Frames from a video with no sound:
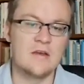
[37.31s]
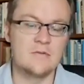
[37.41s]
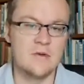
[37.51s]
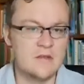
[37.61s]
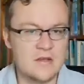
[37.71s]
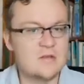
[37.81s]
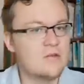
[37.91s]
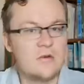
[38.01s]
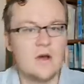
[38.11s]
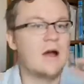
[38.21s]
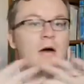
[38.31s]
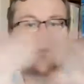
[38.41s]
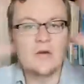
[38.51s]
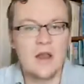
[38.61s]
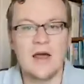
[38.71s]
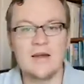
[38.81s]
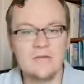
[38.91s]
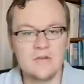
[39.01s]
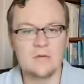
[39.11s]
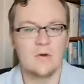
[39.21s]
as we think through our own
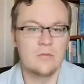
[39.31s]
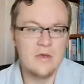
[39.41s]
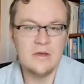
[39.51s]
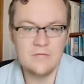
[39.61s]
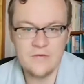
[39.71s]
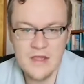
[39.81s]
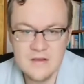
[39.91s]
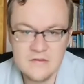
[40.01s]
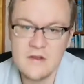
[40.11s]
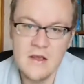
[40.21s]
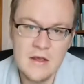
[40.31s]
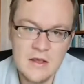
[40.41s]
lives and what we face,